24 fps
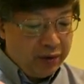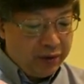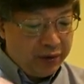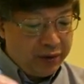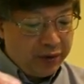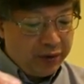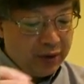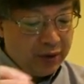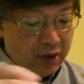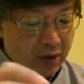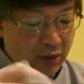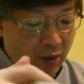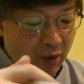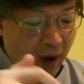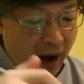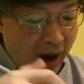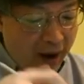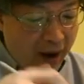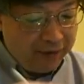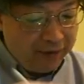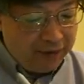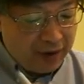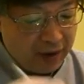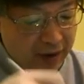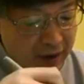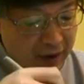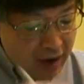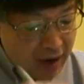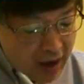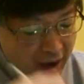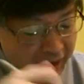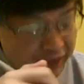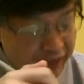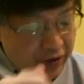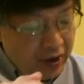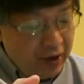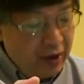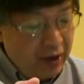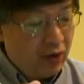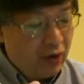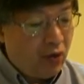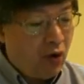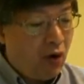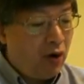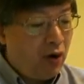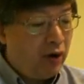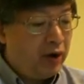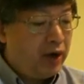To derive the left
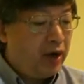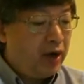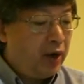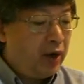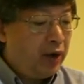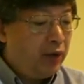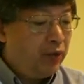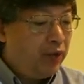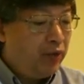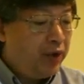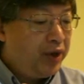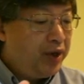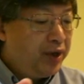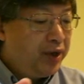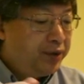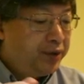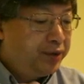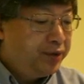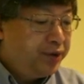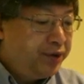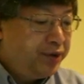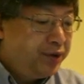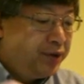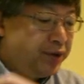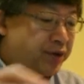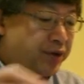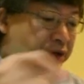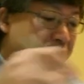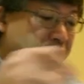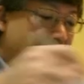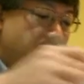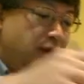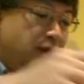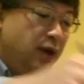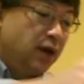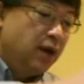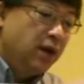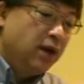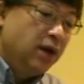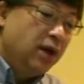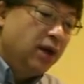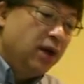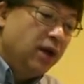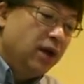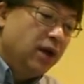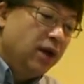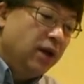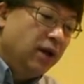inequality, we need to use
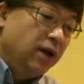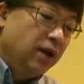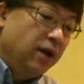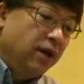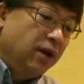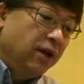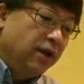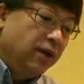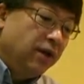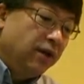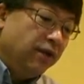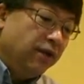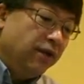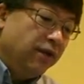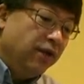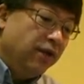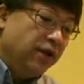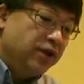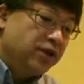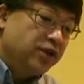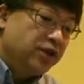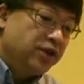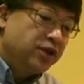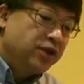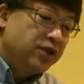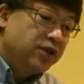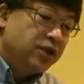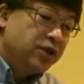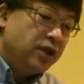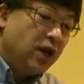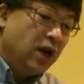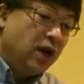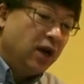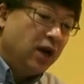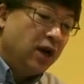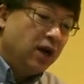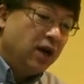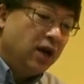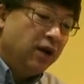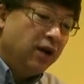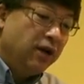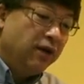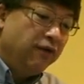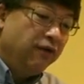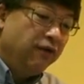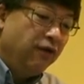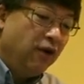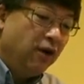this
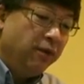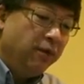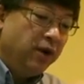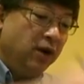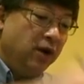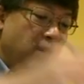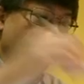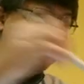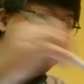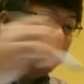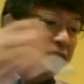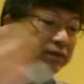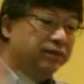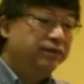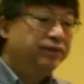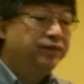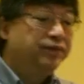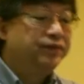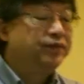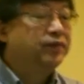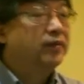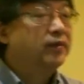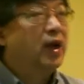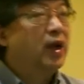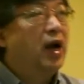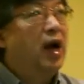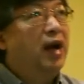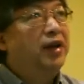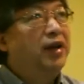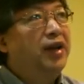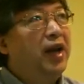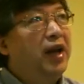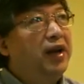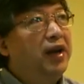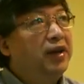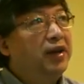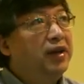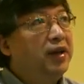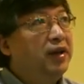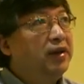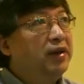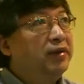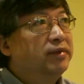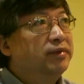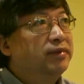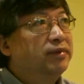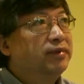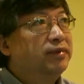formula, identity.
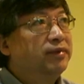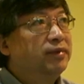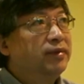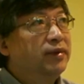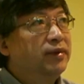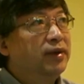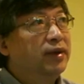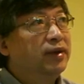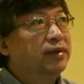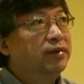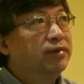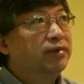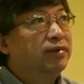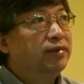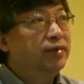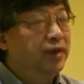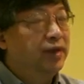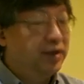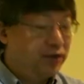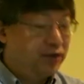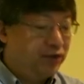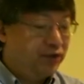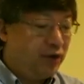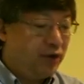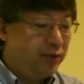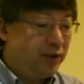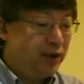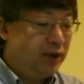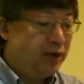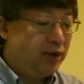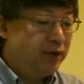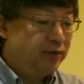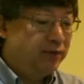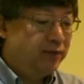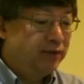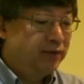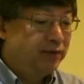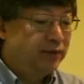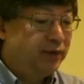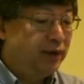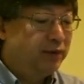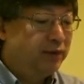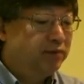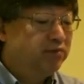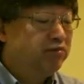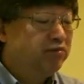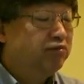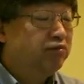Yeah. This formula. Yeah.